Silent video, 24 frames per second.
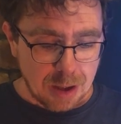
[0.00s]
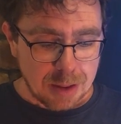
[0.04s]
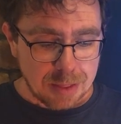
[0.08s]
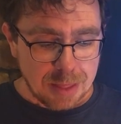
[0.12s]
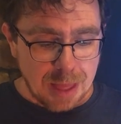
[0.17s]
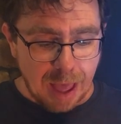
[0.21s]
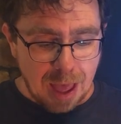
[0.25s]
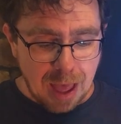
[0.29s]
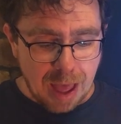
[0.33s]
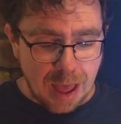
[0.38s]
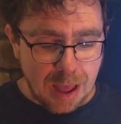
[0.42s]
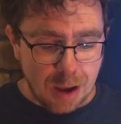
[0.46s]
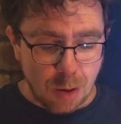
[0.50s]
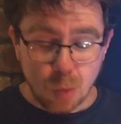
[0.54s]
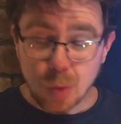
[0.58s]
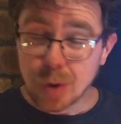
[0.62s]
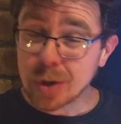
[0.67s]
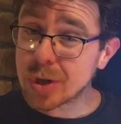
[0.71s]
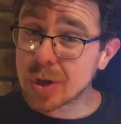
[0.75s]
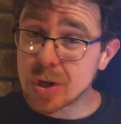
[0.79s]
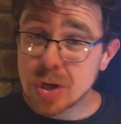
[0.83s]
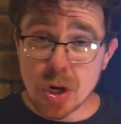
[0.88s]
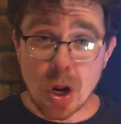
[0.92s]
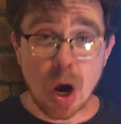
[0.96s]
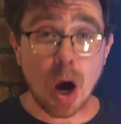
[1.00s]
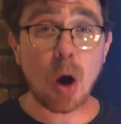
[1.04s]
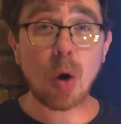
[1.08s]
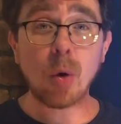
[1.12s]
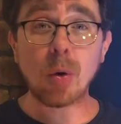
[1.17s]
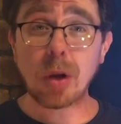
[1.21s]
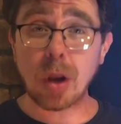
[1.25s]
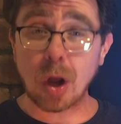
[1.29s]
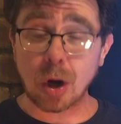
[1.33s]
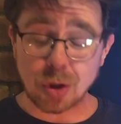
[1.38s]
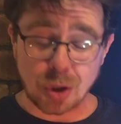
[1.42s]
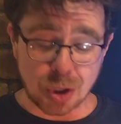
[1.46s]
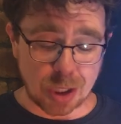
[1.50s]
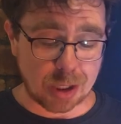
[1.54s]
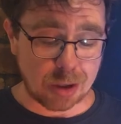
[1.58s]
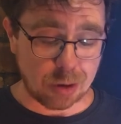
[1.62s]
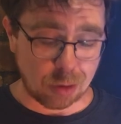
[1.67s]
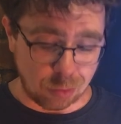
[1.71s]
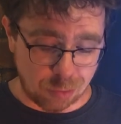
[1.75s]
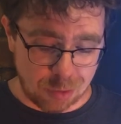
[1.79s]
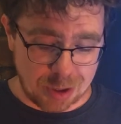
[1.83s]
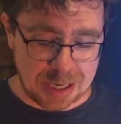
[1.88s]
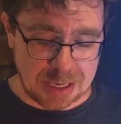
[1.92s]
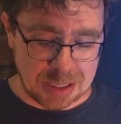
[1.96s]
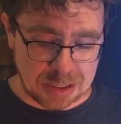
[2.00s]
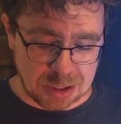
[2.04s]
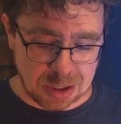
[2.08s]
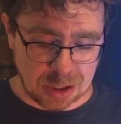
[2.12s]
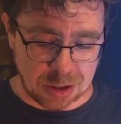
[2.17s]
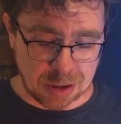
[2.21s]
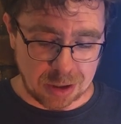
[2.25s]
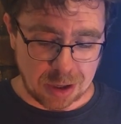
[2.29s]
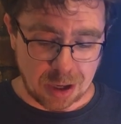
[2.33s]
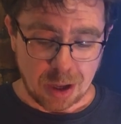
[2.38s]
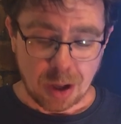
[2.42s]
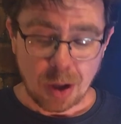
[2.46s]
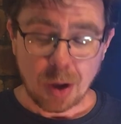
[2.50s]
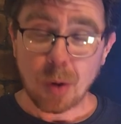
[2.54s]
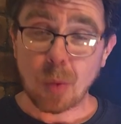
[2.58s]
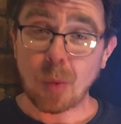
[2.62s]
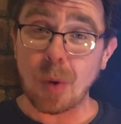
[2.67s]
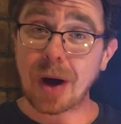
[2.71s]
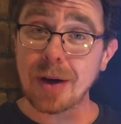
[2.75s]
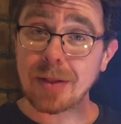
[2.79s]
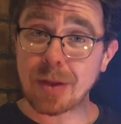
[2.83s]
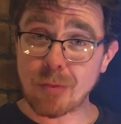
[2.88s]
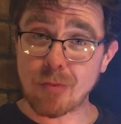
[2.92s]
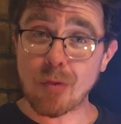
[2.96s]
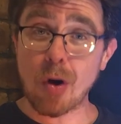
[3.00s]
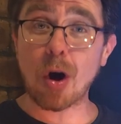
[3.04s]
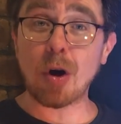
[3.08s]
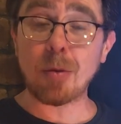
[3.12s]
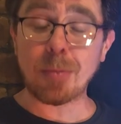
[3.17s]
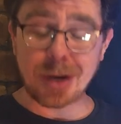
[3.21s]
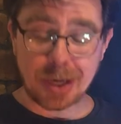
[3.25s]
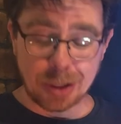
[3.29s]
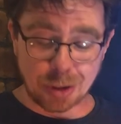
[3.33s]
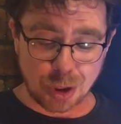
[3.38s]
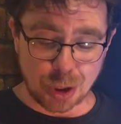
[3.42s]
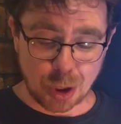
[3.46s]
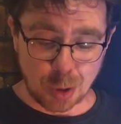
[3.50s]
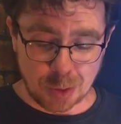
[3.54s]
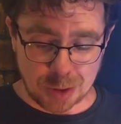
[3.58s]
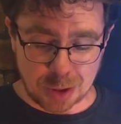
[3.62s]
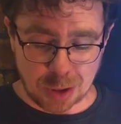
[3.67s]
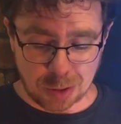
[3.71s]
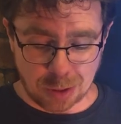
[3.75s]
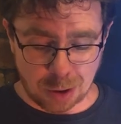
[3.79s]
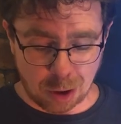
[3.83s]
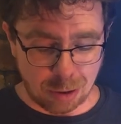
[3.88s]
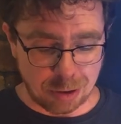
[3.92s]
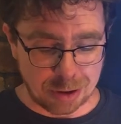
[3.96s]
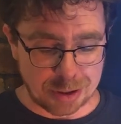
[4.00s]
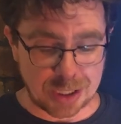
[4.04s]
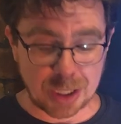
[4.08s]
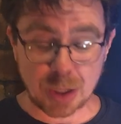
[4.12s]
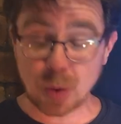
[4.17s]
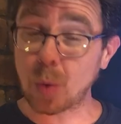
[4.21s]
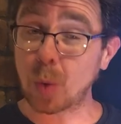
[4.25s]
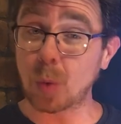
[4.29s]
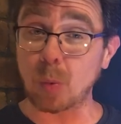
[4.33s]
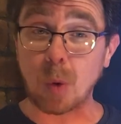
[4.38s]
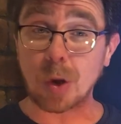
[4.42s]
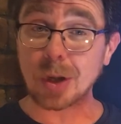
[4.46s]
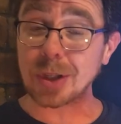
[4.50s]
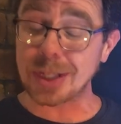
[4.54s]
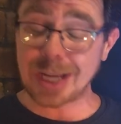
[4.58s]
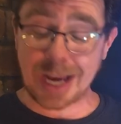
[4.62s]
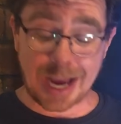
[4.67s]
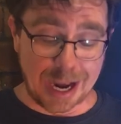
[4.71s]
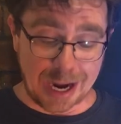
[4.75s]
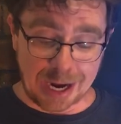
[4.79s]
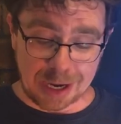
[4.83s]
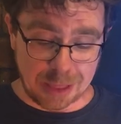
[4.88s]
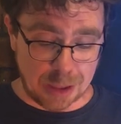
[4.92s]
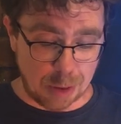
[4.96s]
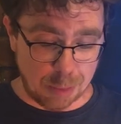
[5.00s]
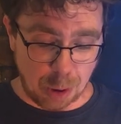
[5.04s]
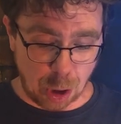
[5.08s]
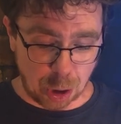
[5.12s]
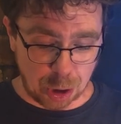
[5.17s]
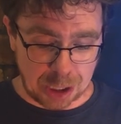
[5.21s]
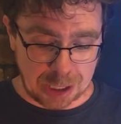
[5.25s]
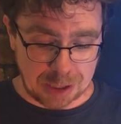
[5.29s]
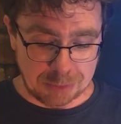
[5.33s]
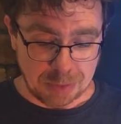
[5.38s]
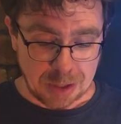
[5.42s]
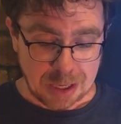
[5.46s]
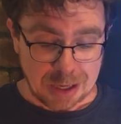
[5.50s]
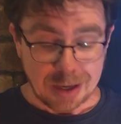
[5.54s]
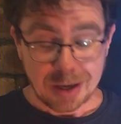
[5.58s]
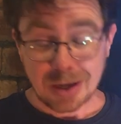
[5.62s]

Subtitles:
There was no logical reason why the Roman and Jewish authorities would want to hide the body.